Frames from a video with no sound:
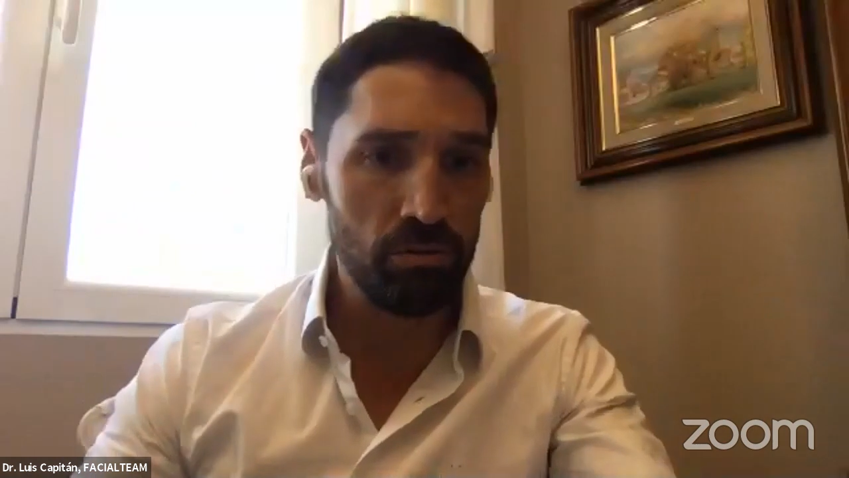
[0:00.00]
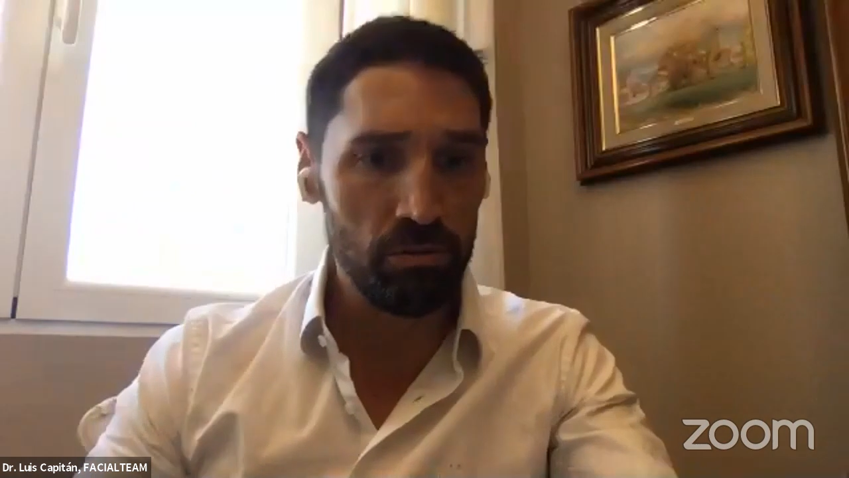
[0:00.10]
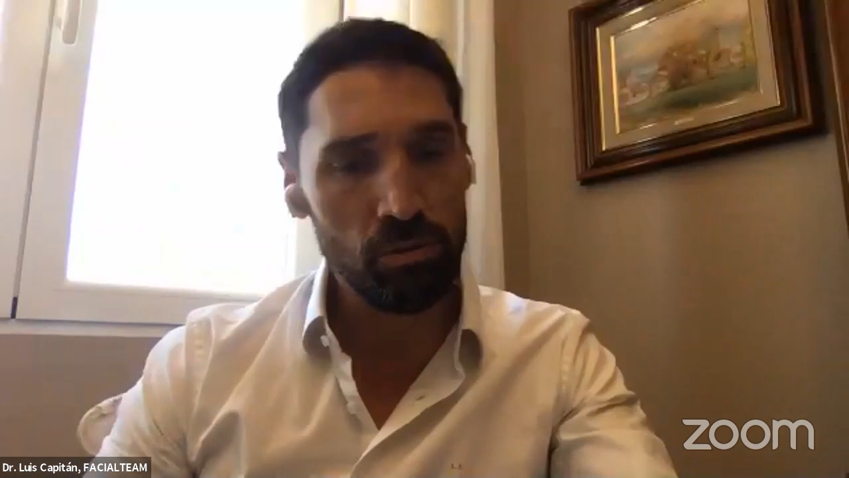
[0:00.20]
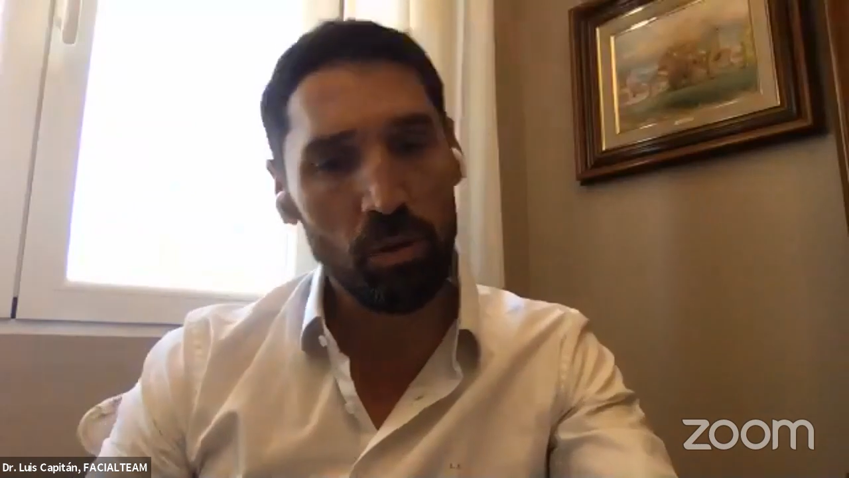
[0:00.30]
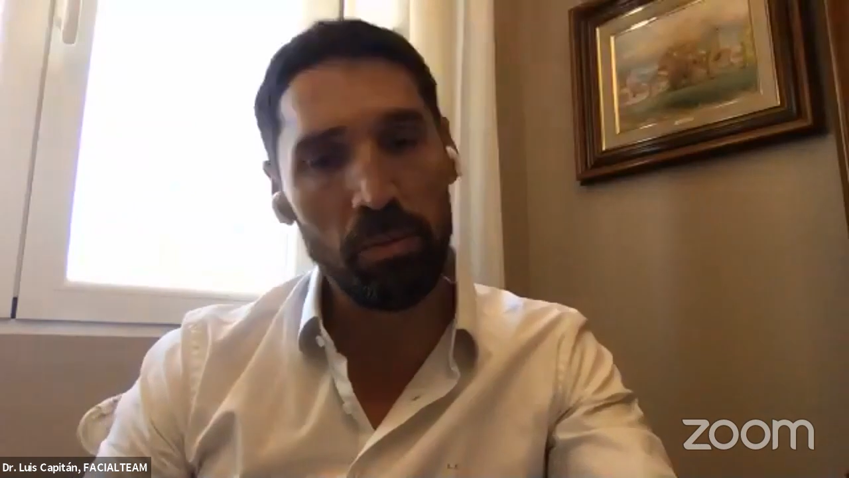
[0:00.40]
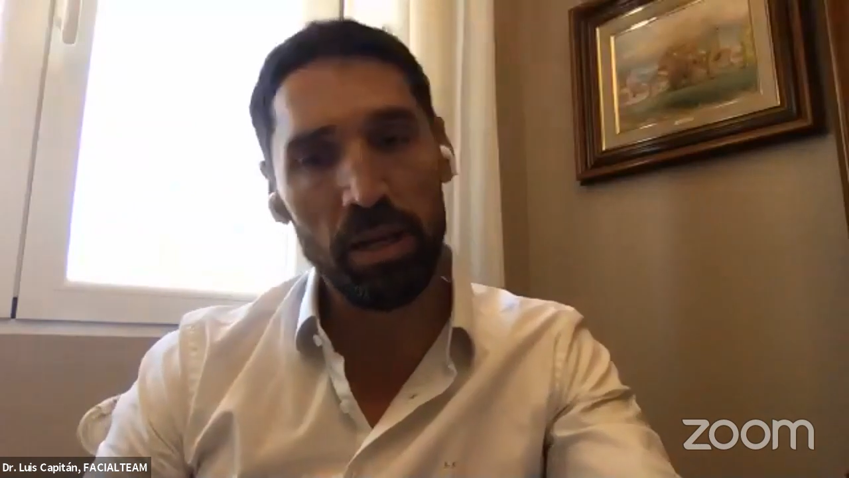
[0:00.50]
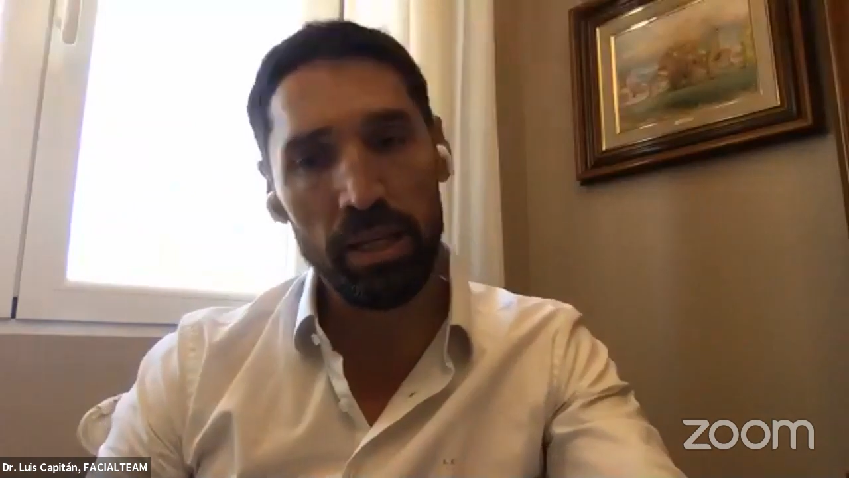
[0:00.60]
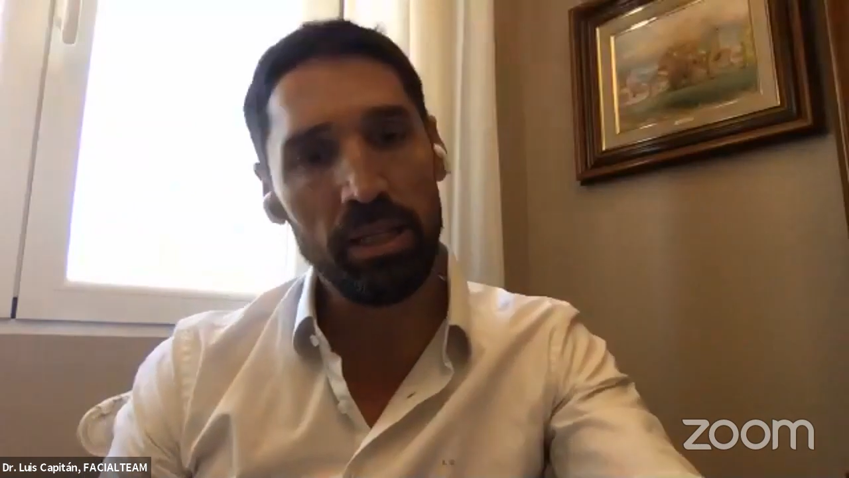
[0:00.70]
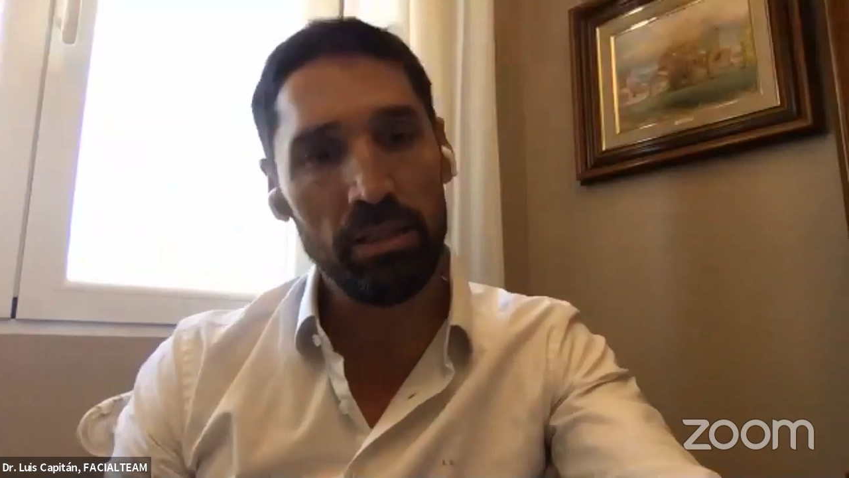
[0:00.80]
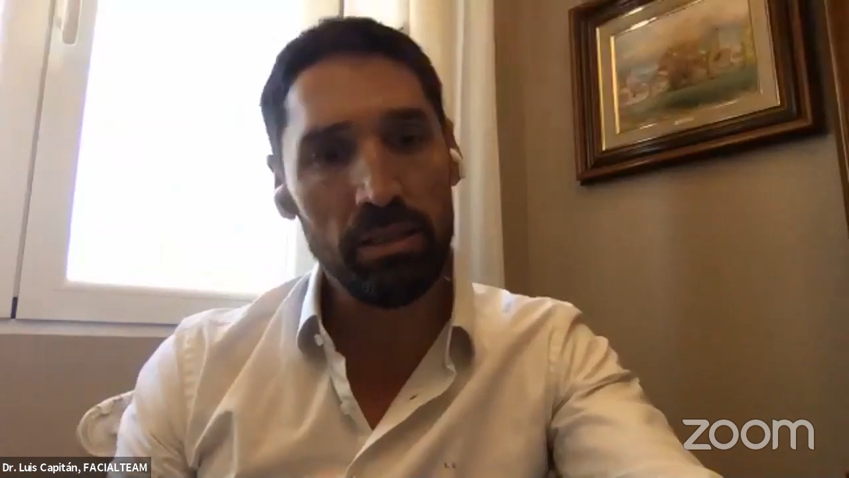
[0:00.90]

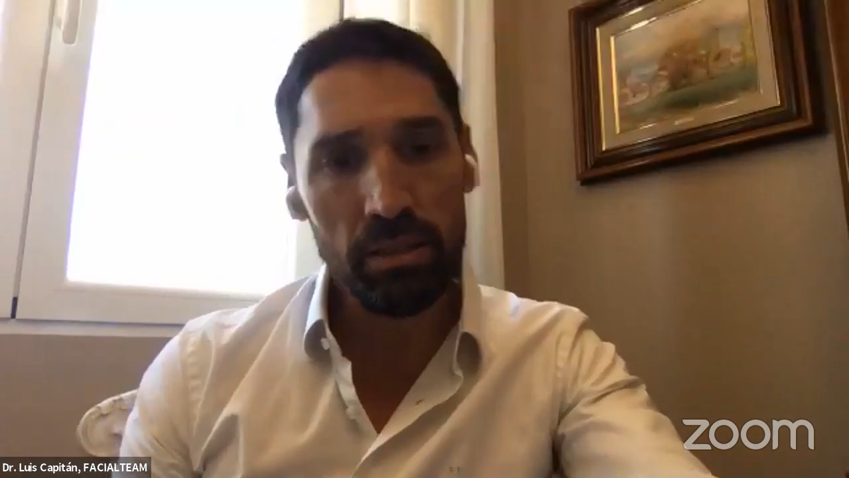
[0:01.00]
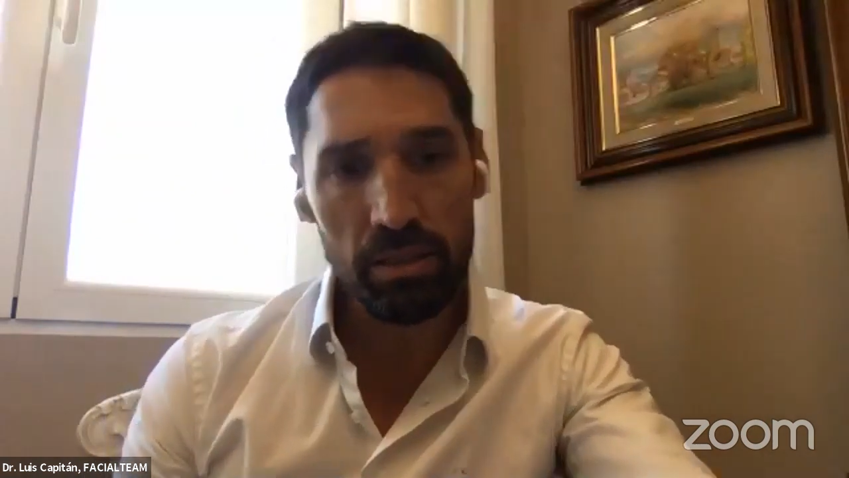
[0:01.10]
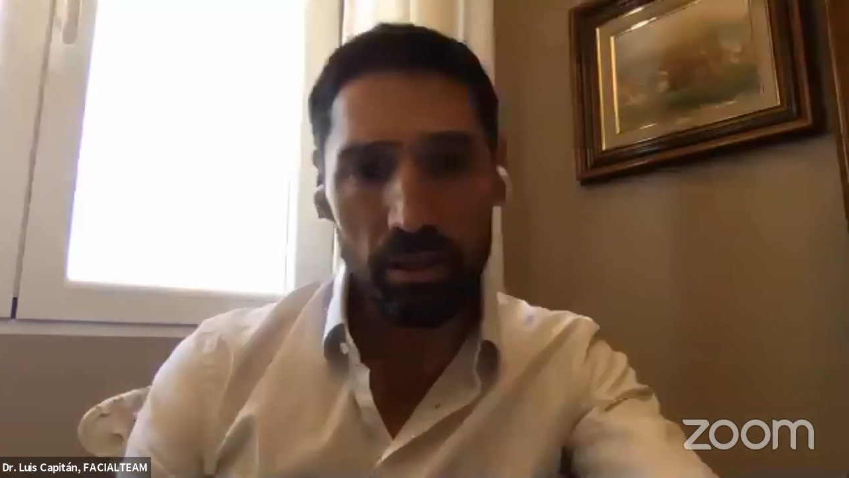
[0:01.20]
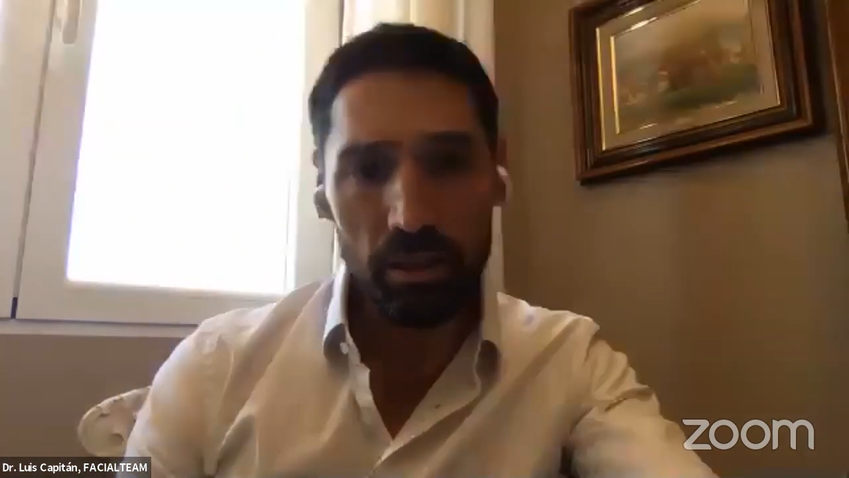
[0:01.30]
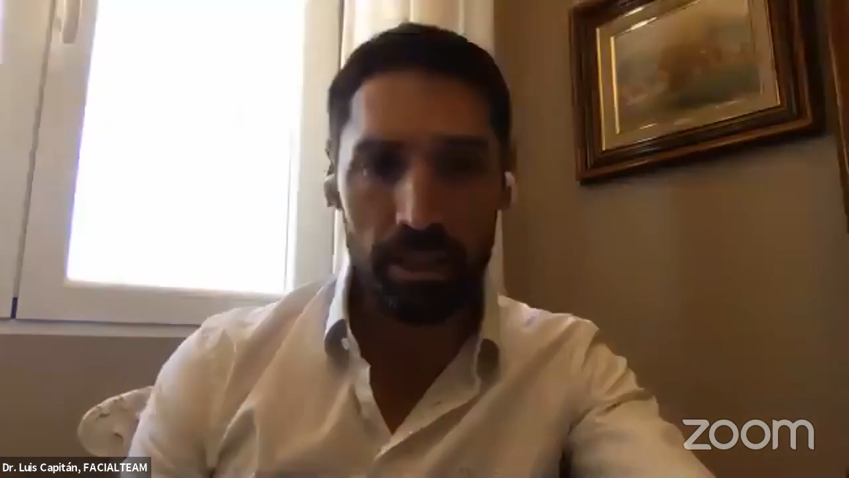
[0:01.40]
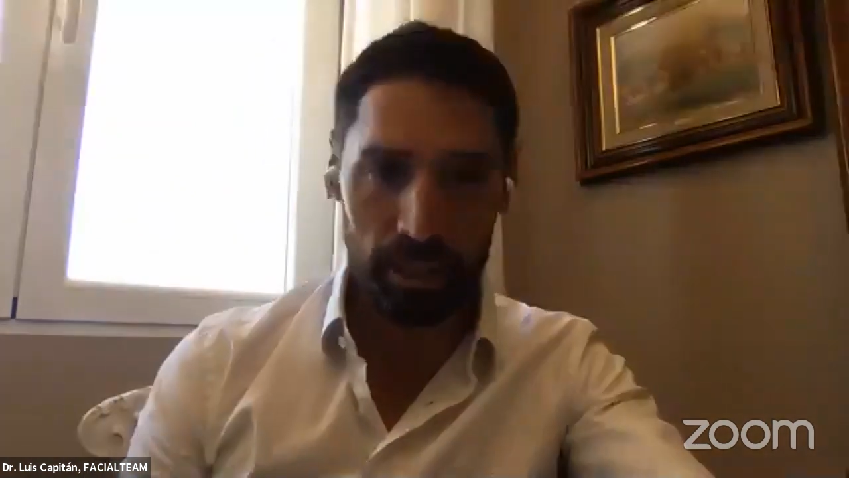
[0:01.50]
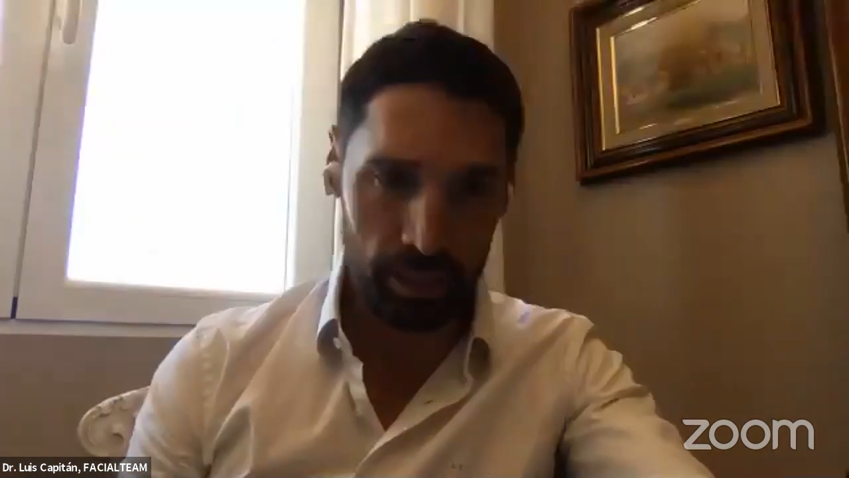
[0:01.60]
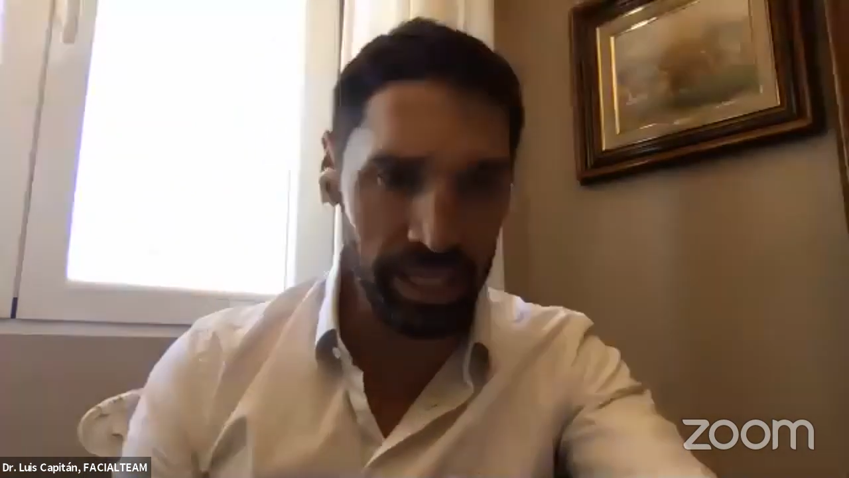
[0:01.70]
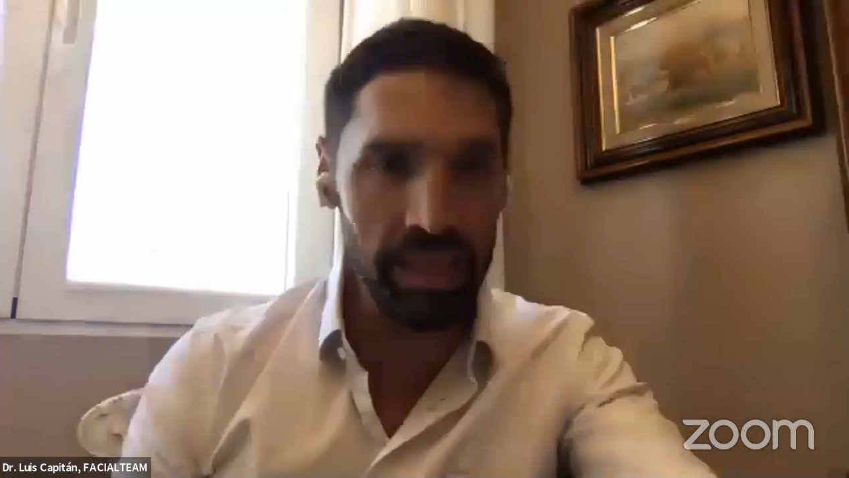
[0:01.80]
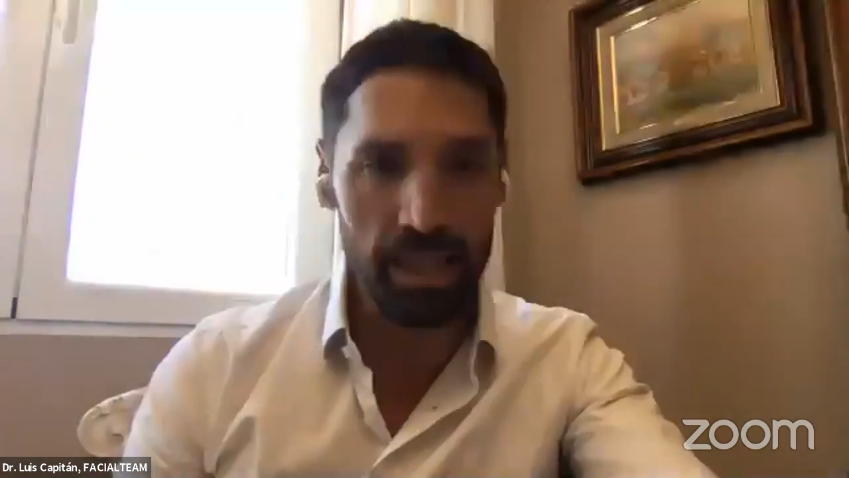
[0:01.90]
normally
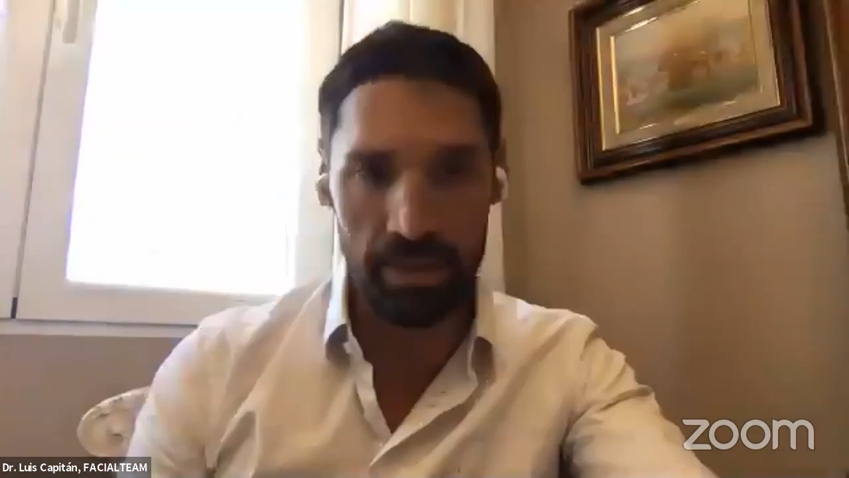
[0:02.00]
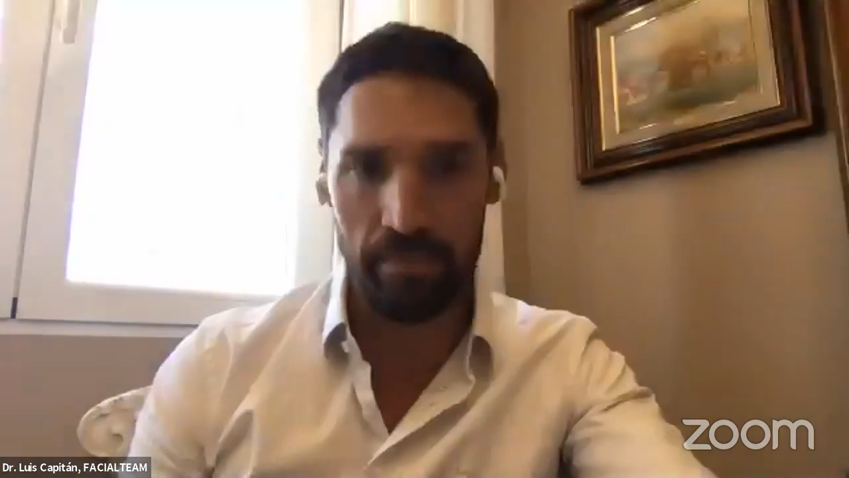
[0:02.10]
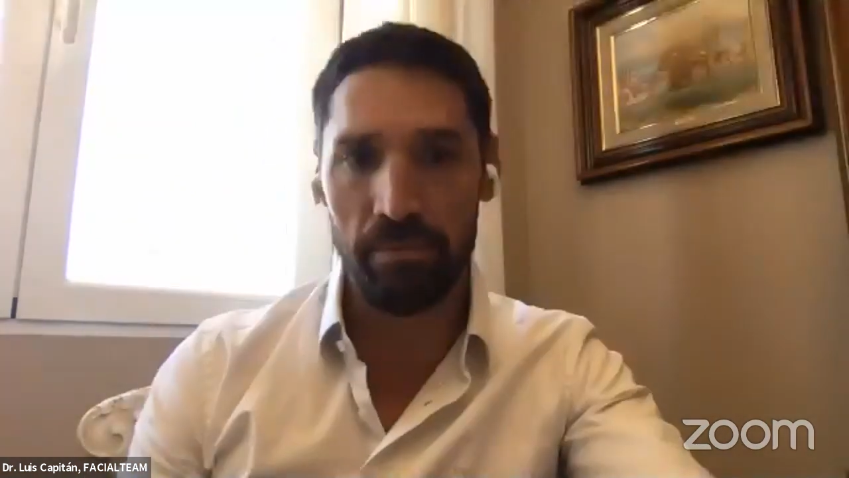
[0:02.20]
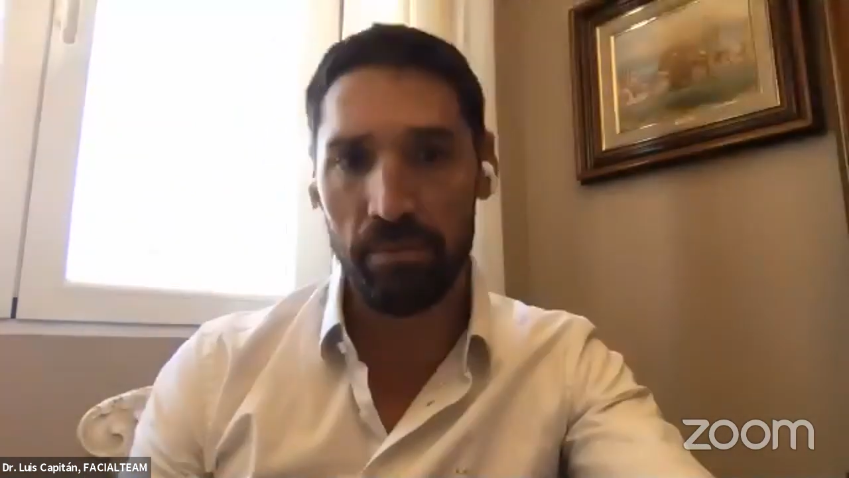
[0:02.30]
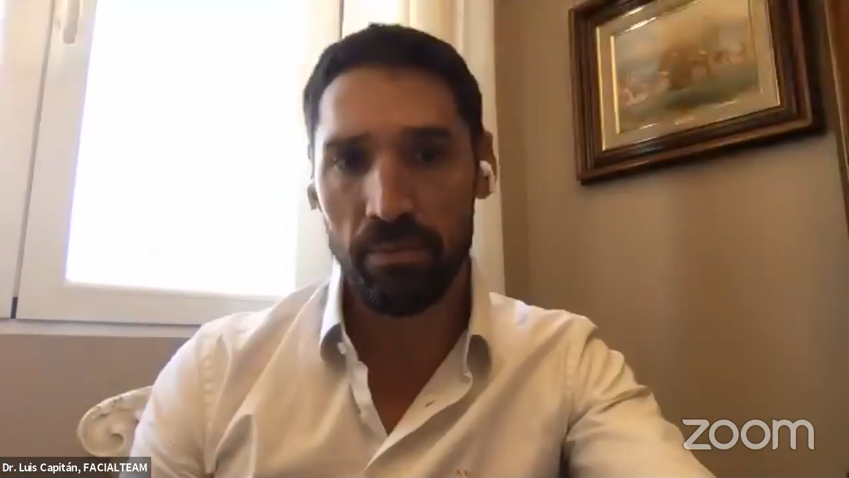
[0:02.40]
see them?